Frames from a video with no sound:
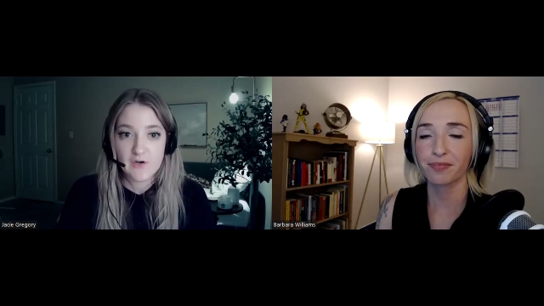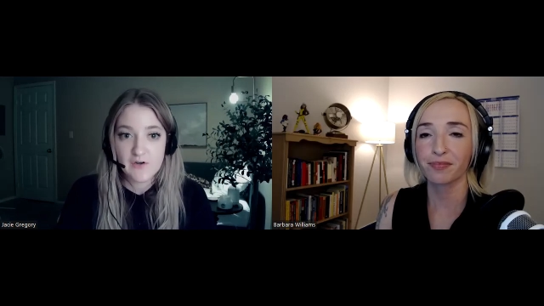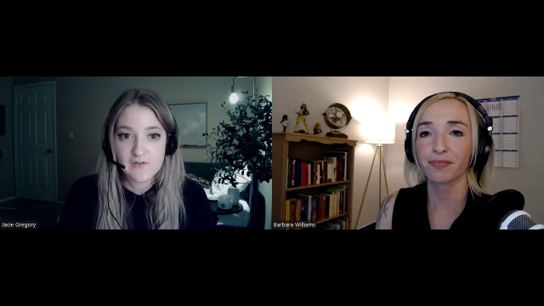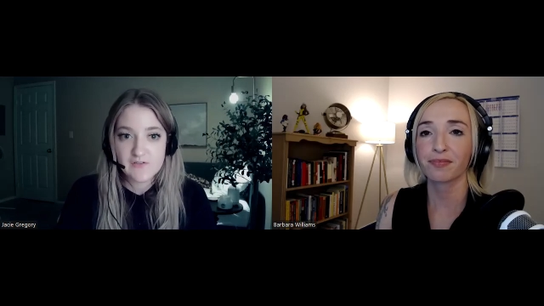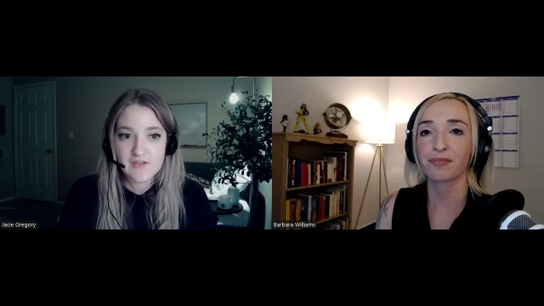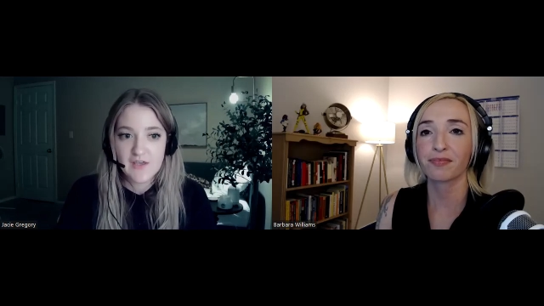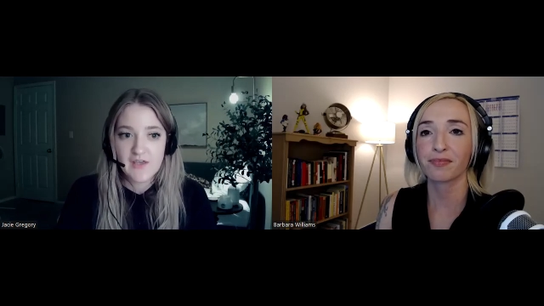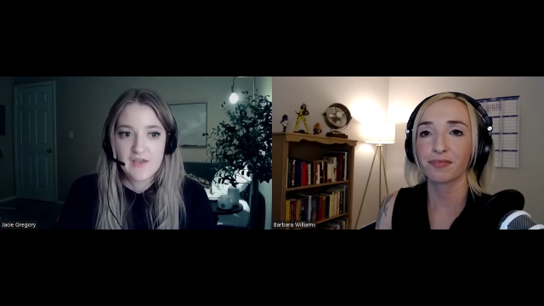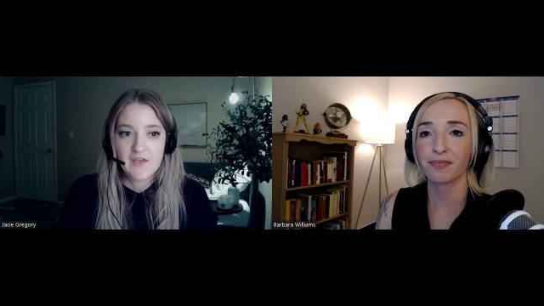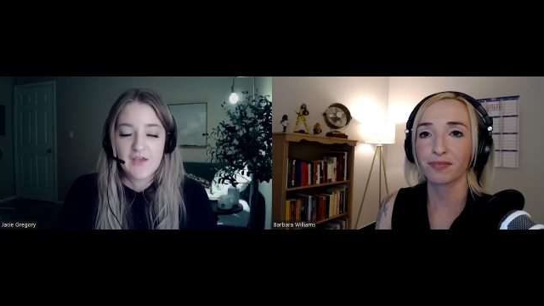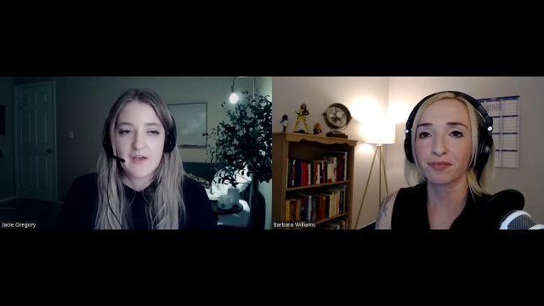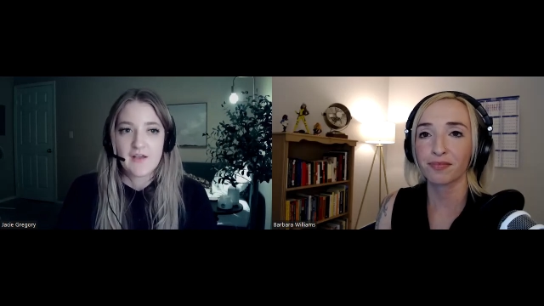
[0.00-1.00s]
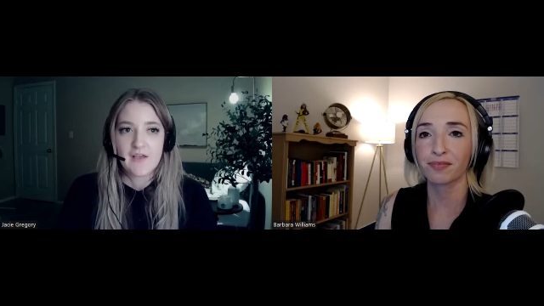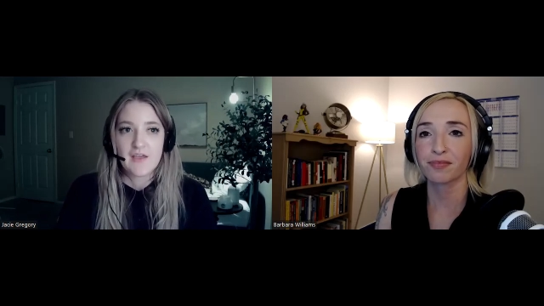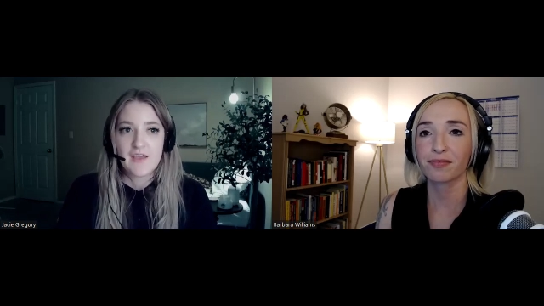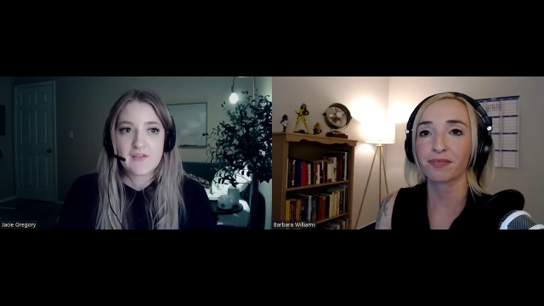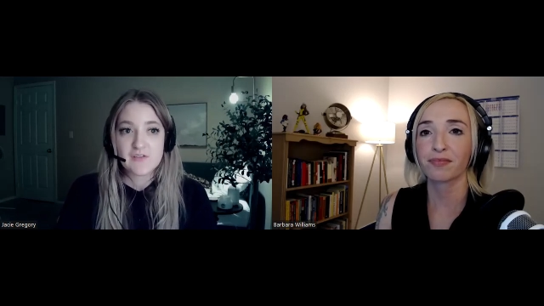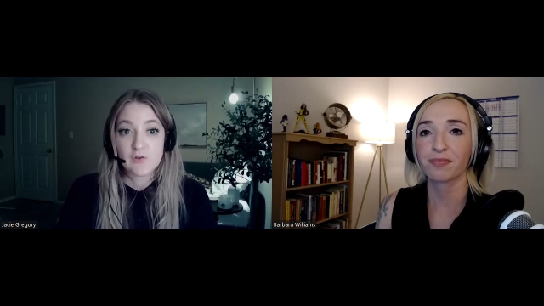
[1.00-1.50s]
Speaker 1: R S.
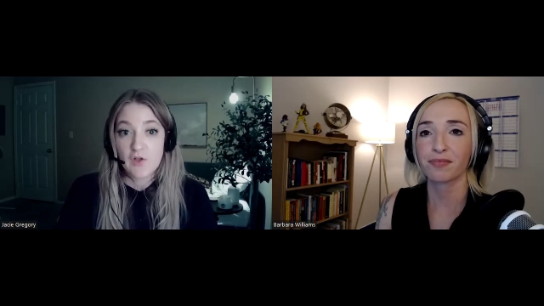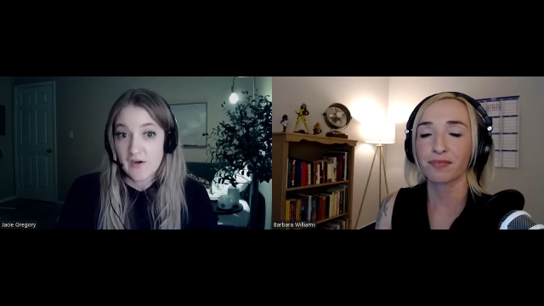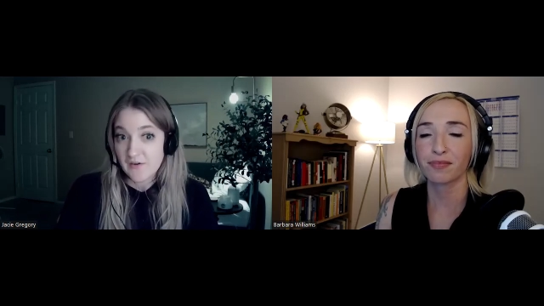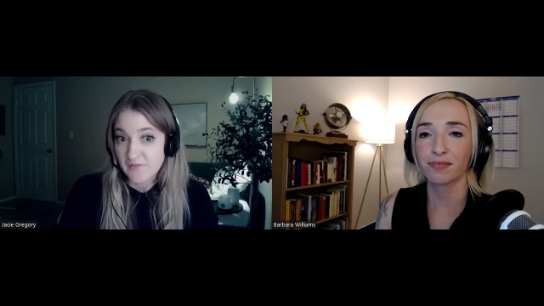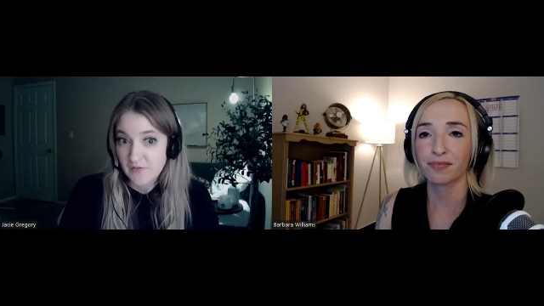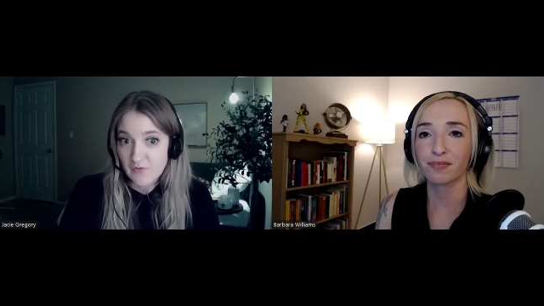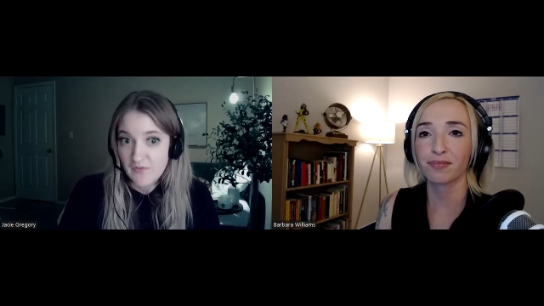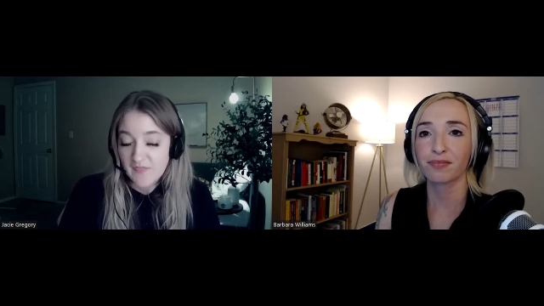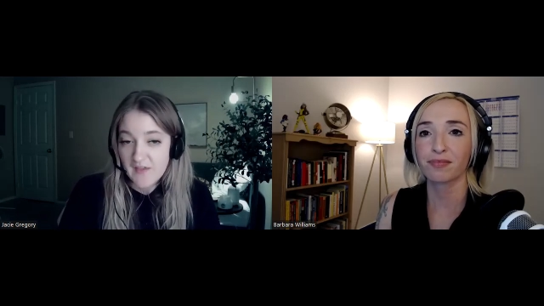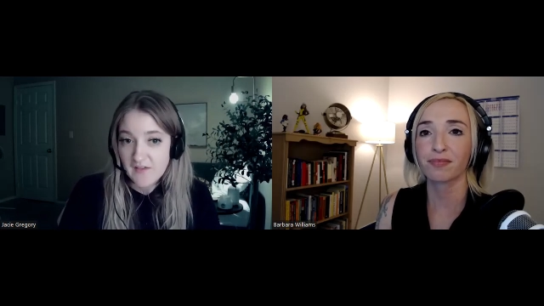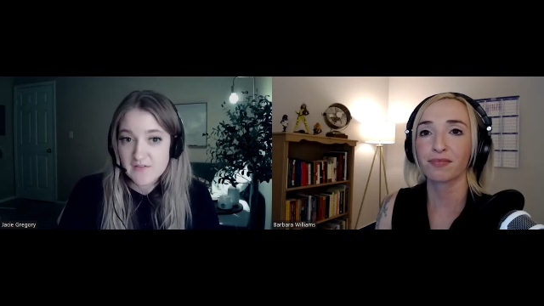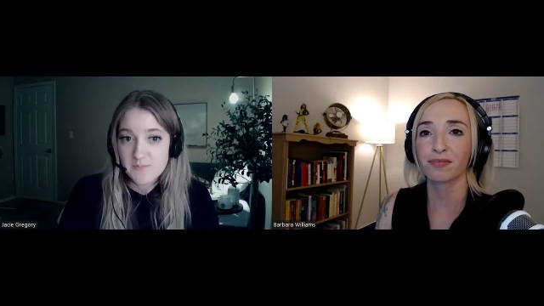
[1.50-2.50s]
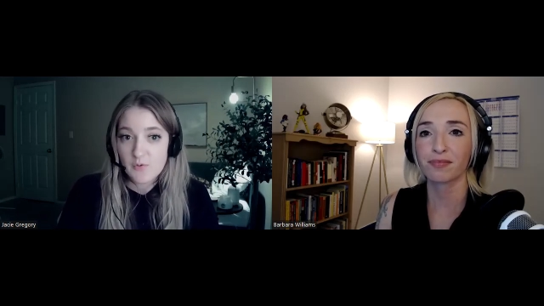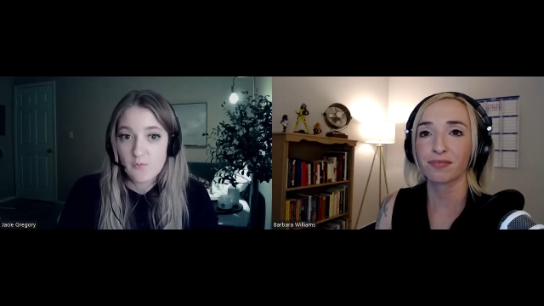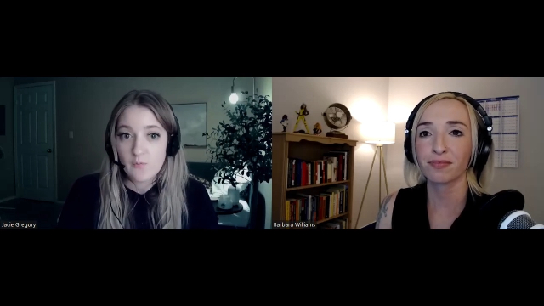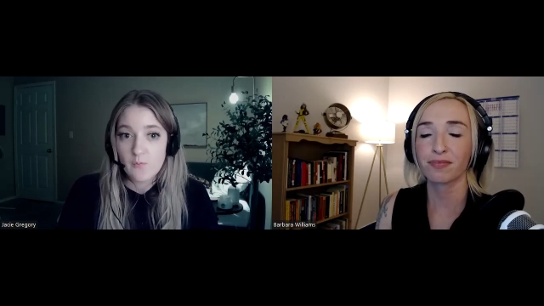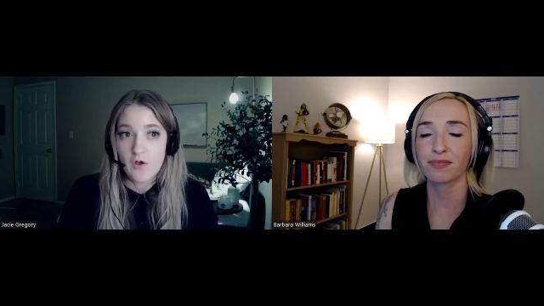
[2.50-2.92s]
It's a lot of different things, but